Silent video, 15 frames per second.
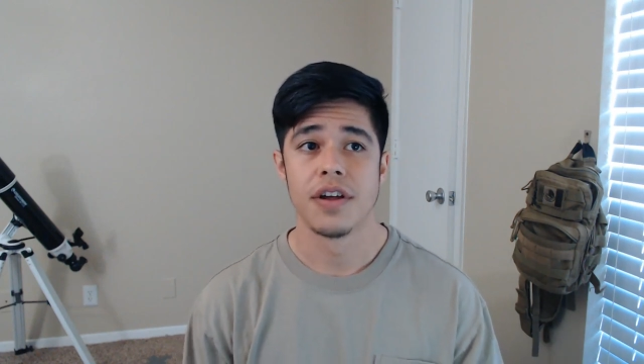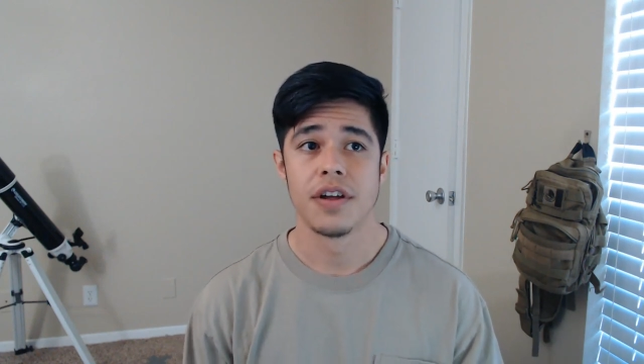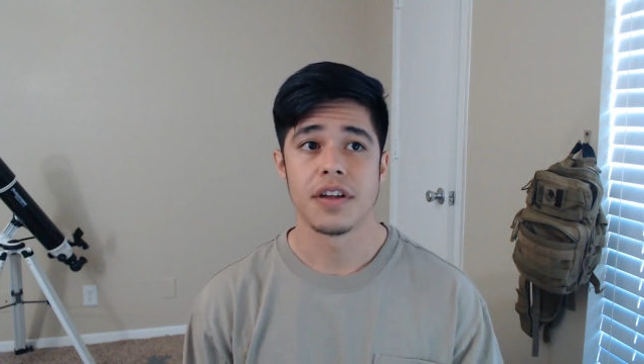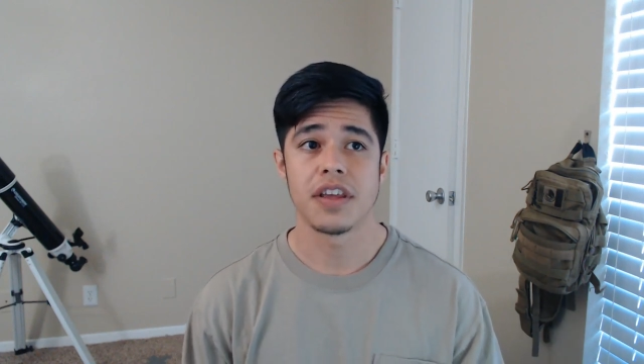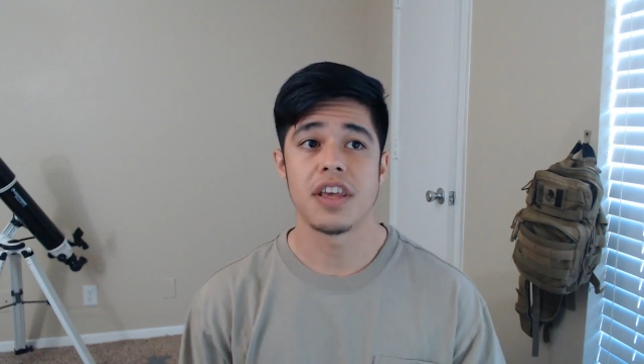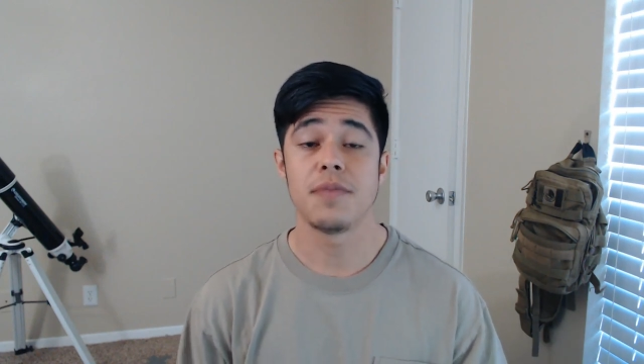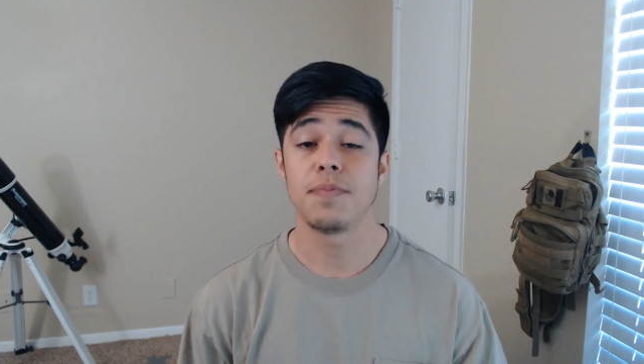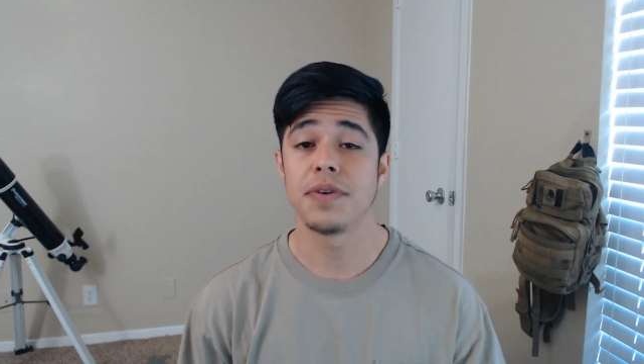
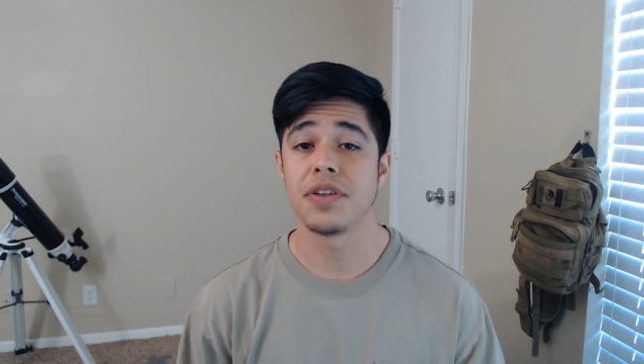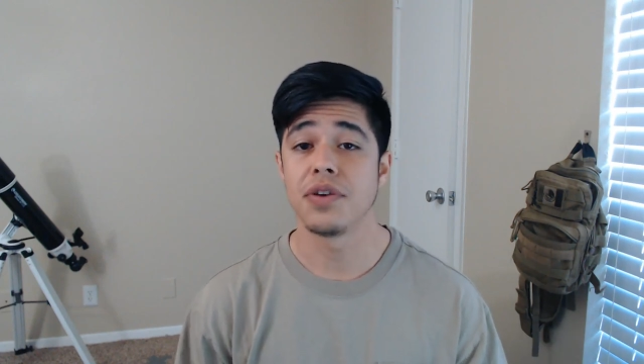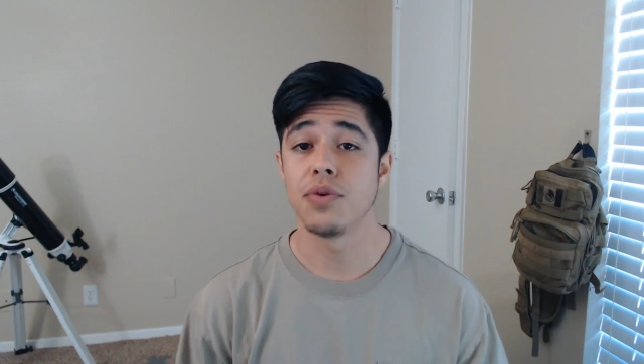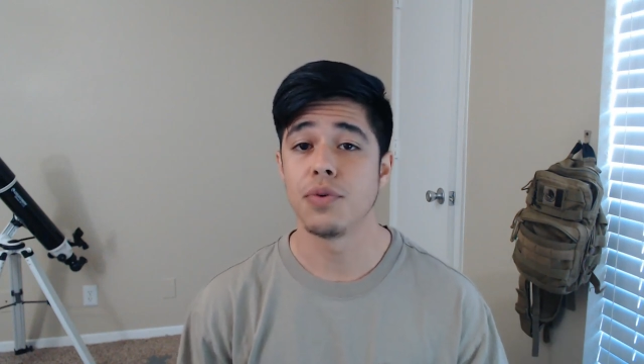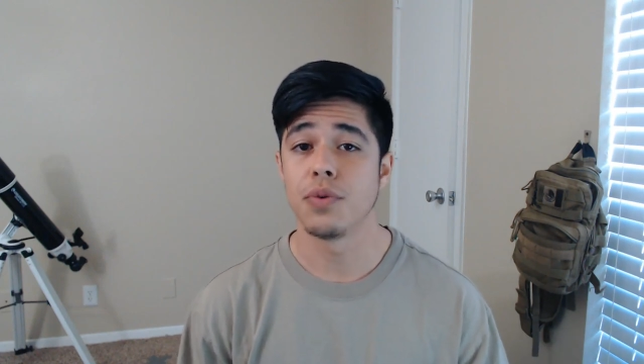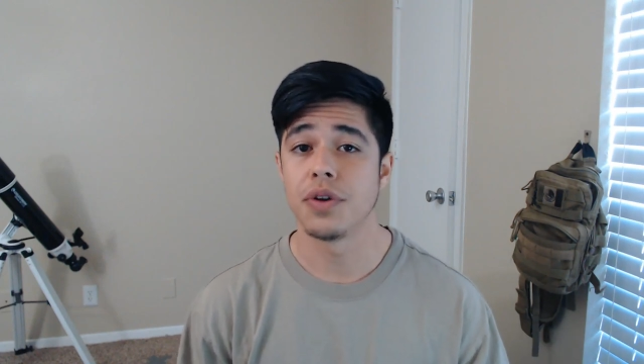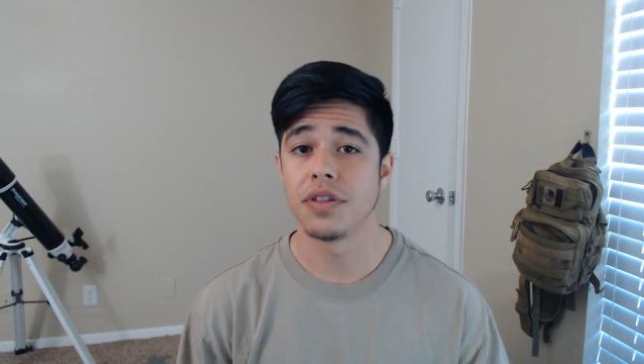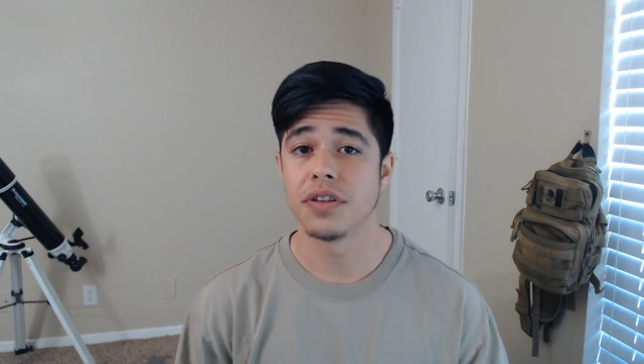keeping
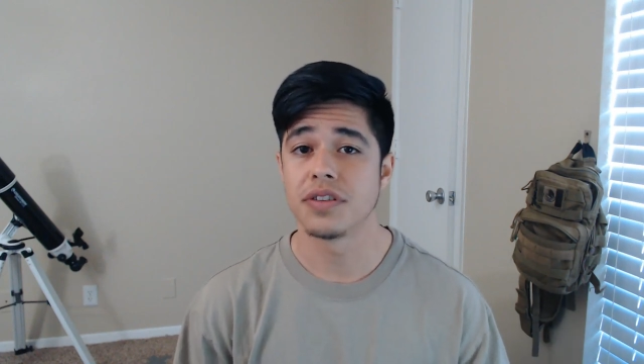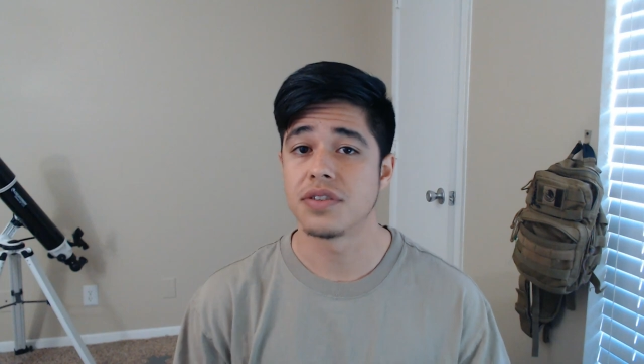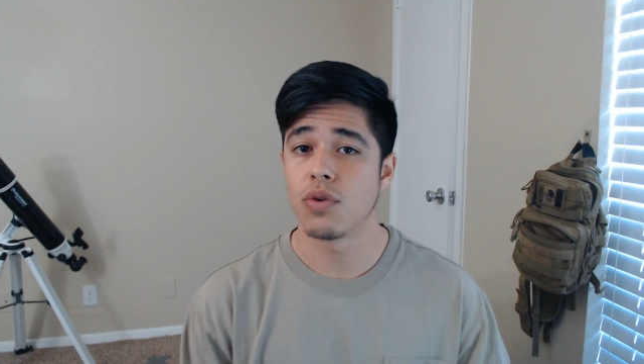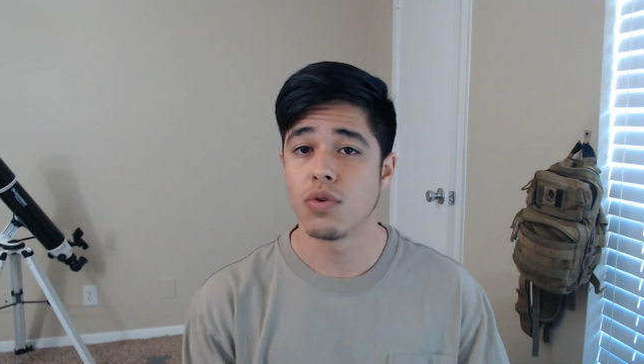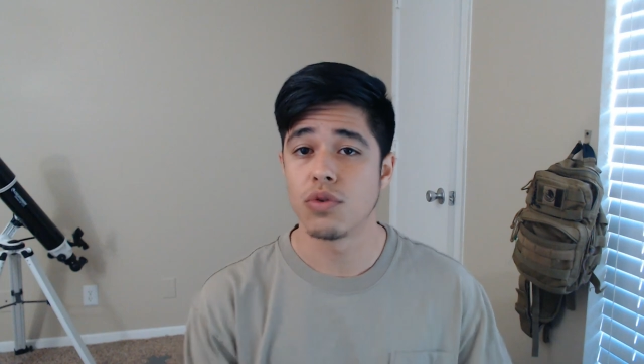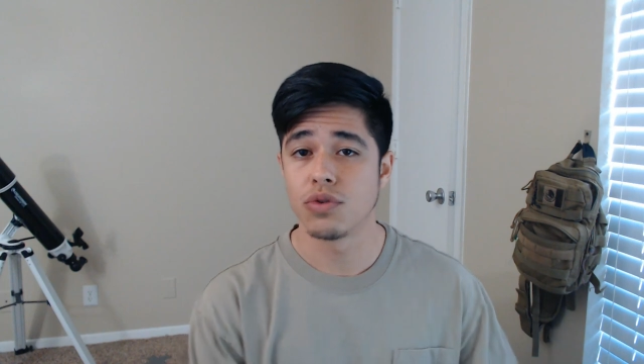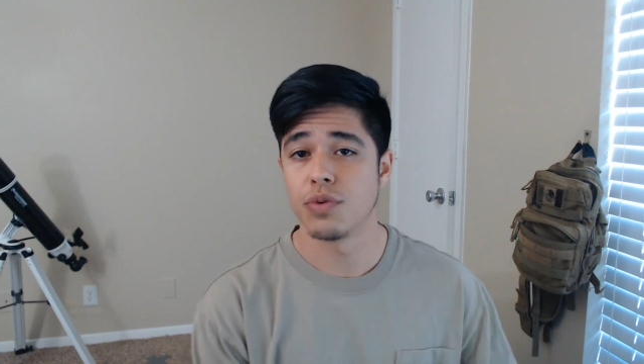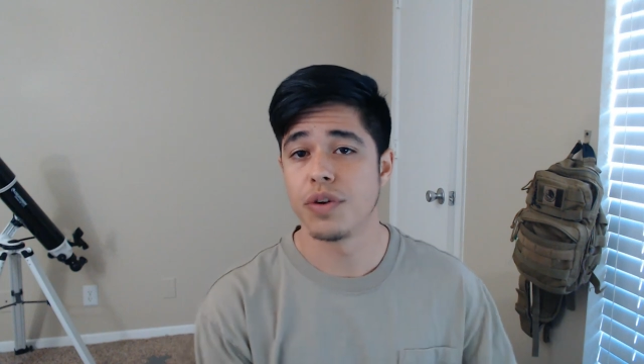you in this
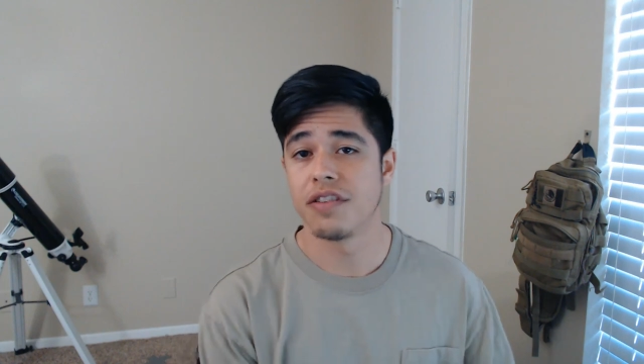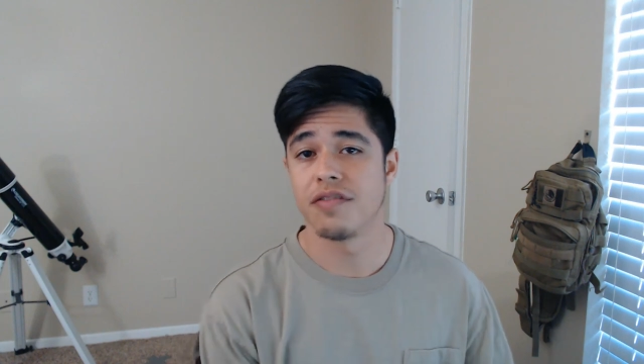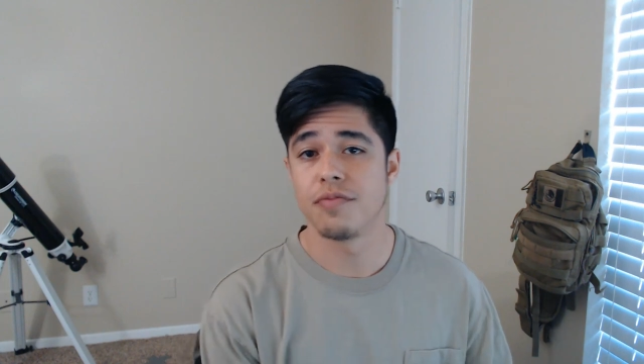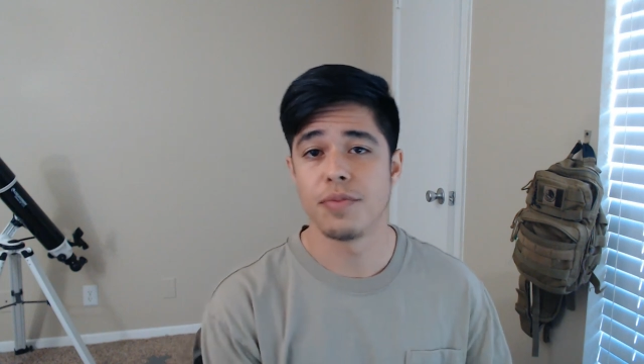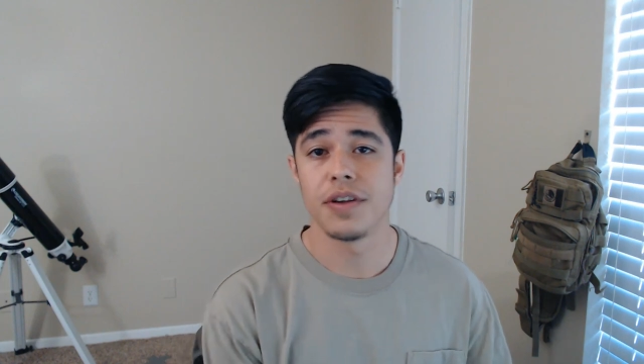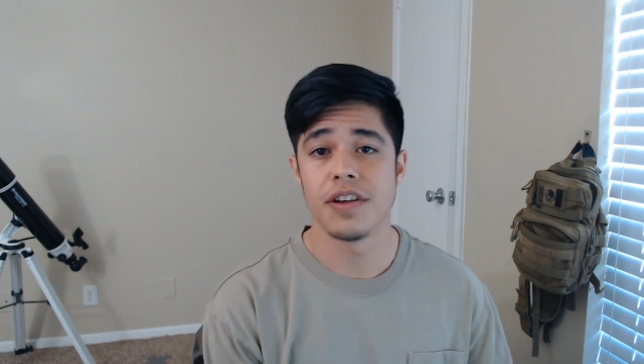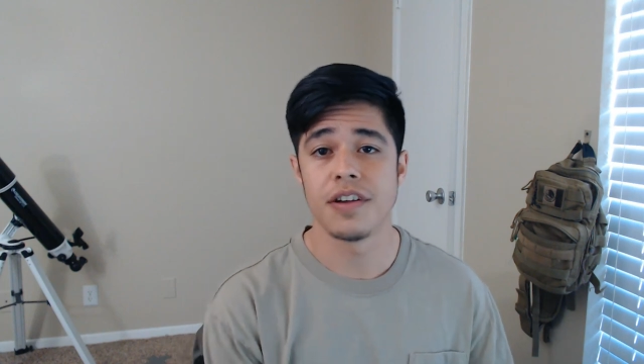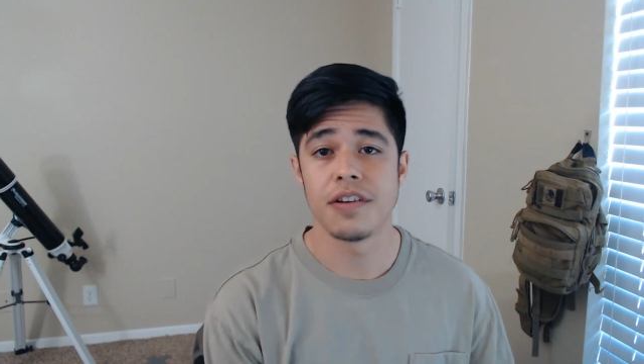old way of
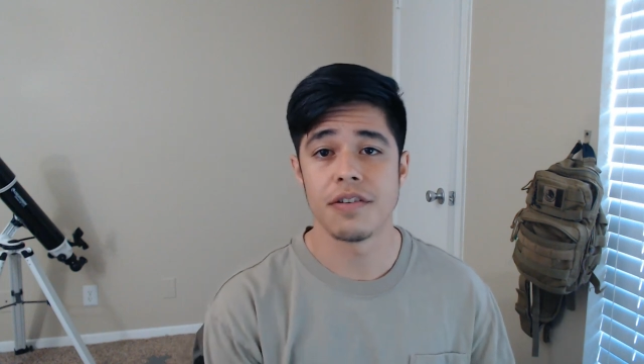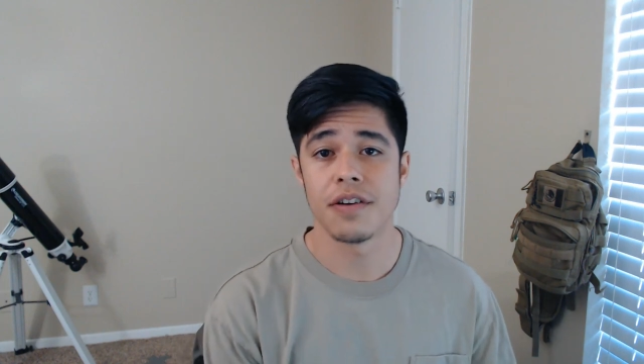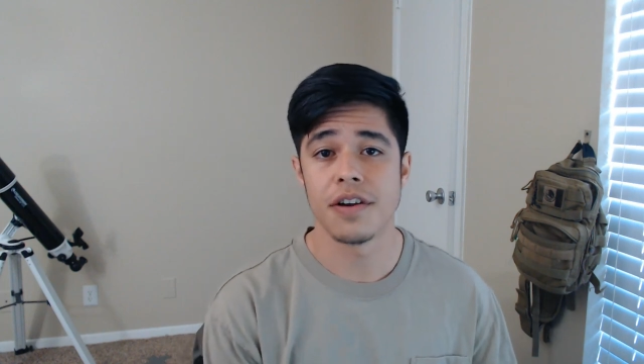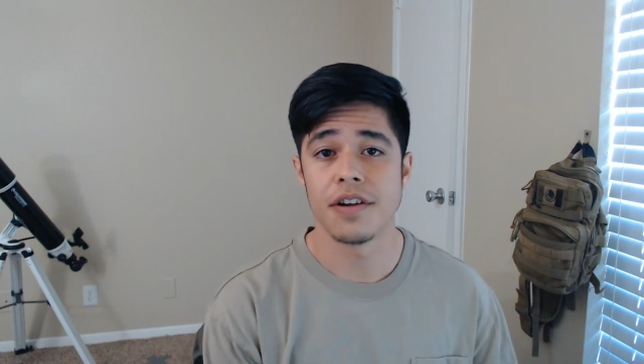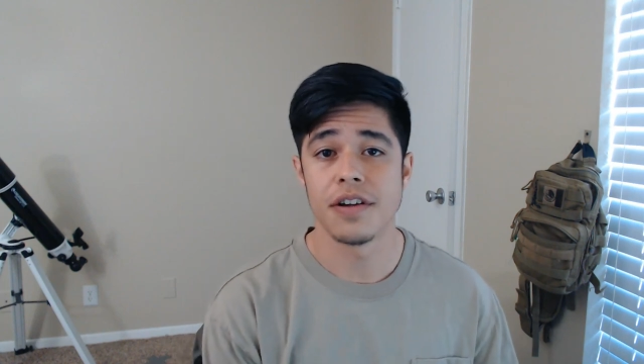being, right?